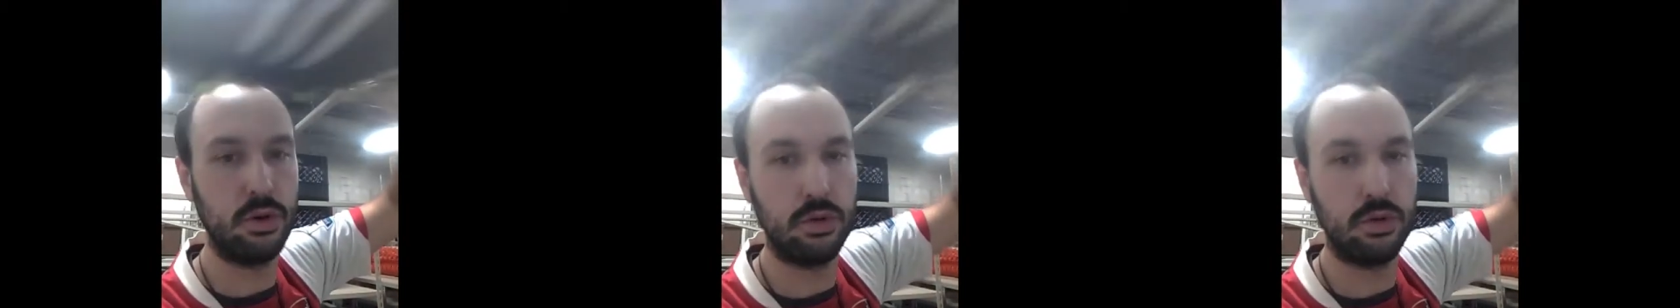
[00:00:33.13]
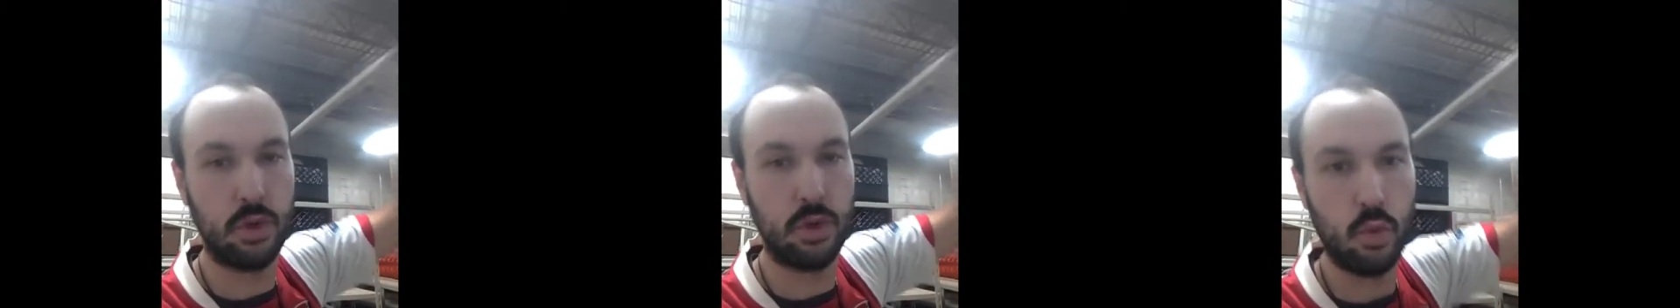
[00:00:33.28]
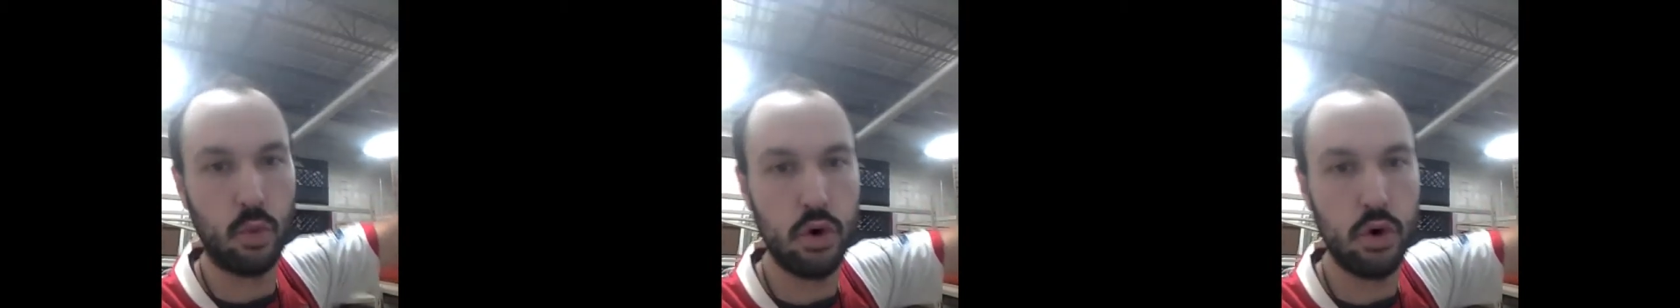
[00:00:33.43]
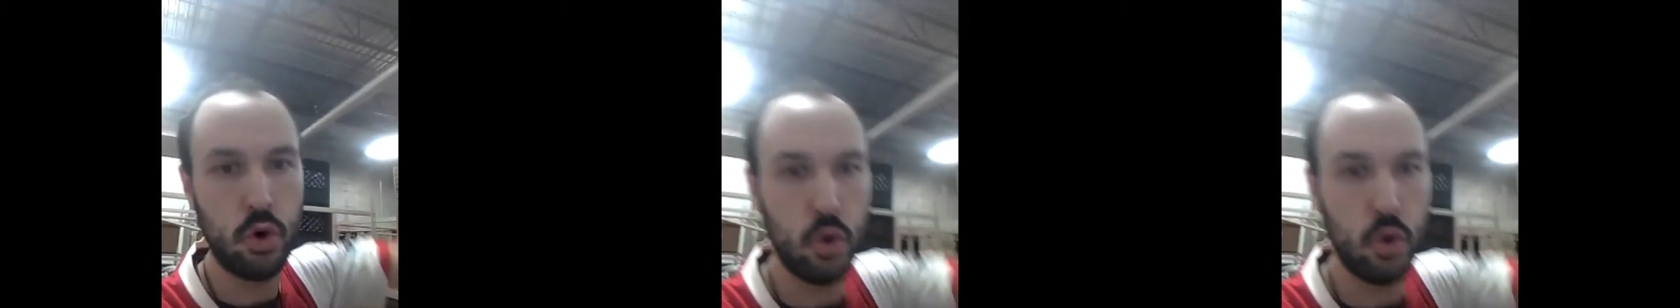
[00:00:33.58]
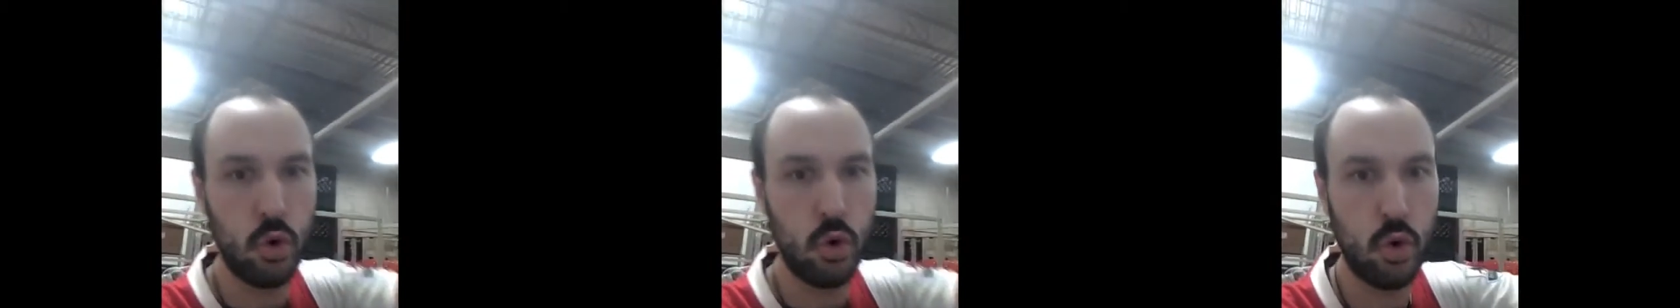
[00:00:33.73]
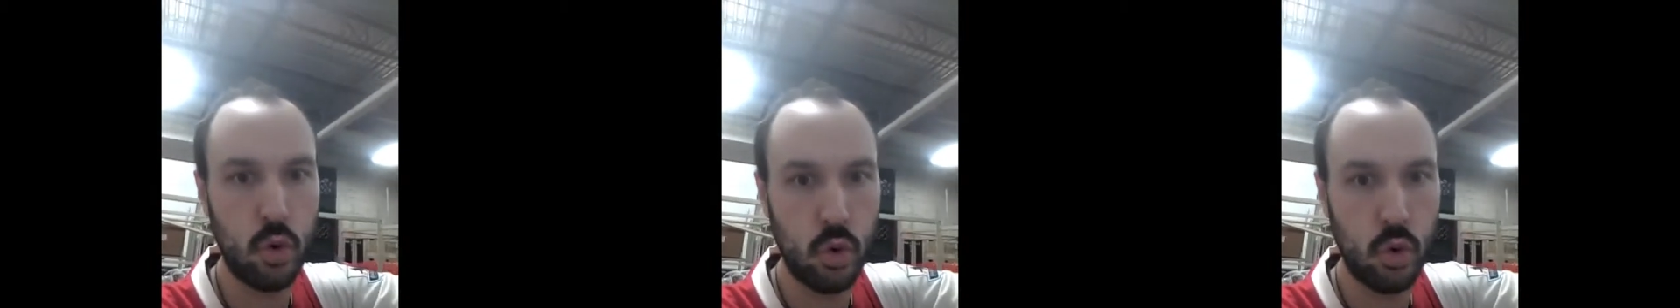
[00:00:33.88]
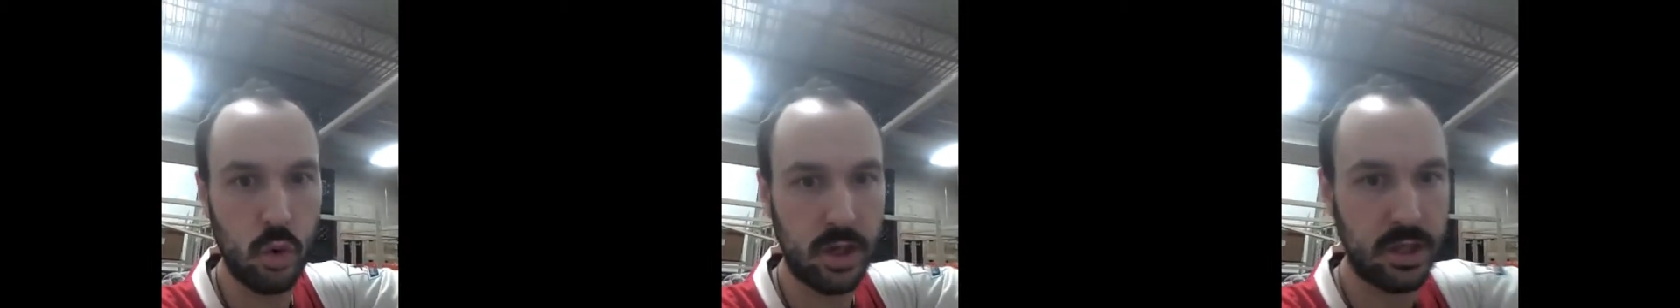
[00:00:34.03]
Woo!
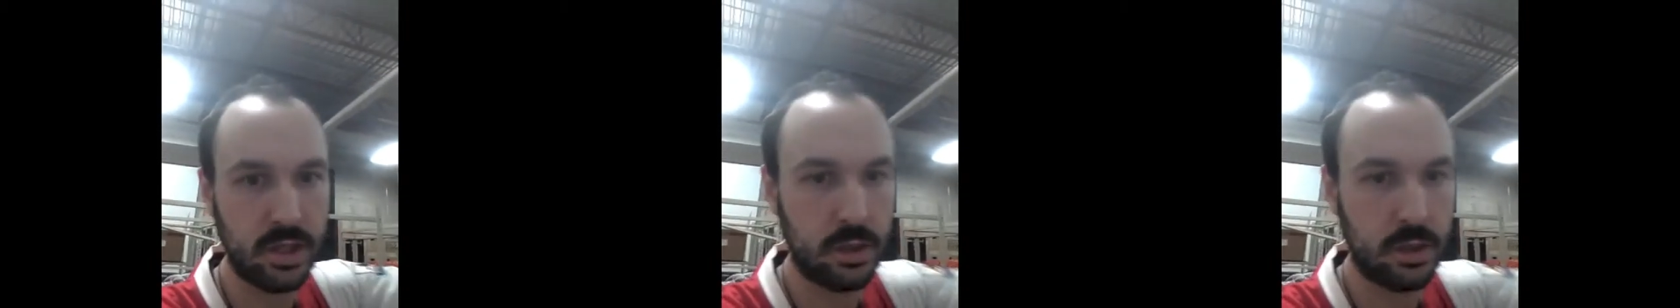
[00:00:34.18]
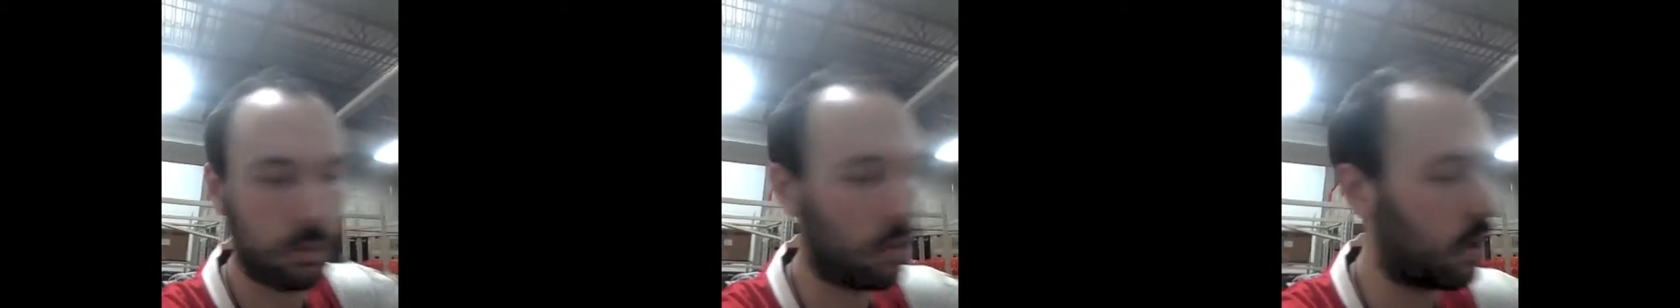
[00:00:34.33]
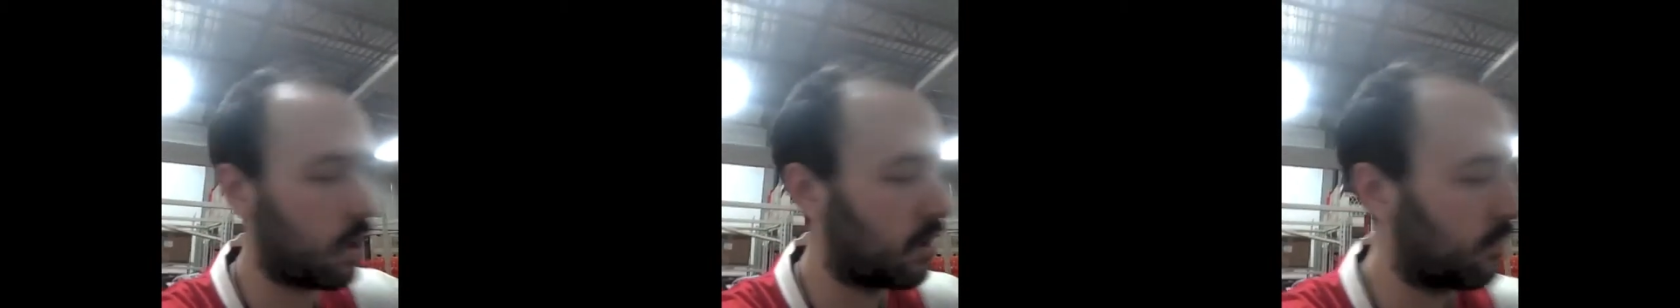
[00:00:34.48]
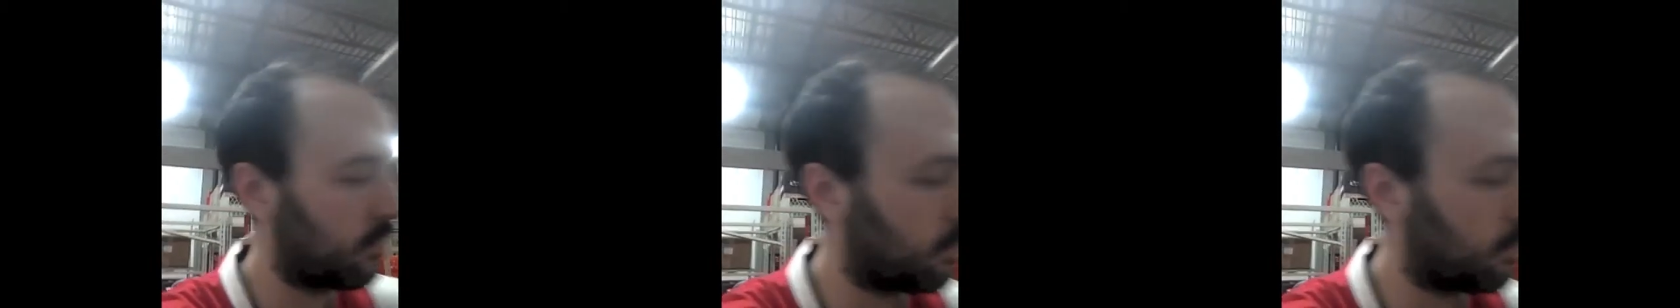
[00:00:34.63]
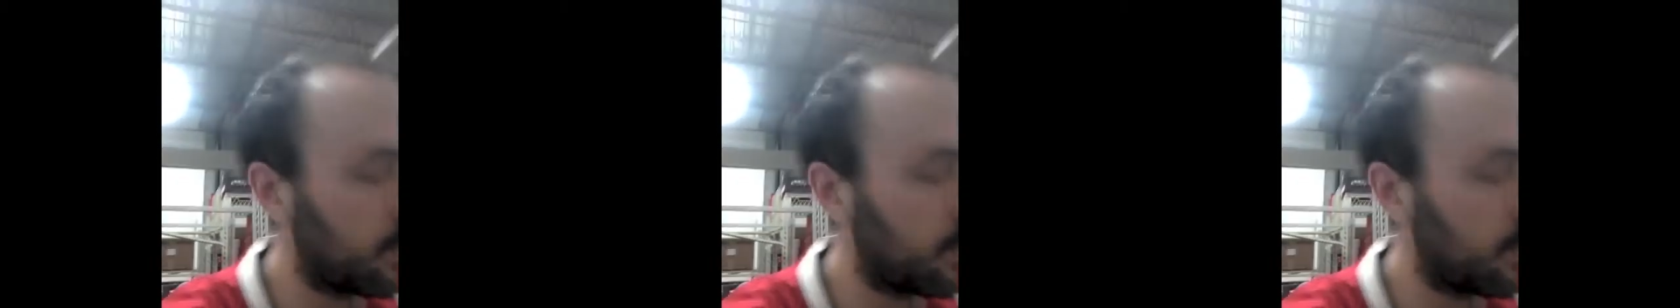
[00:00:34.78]
That's one of them.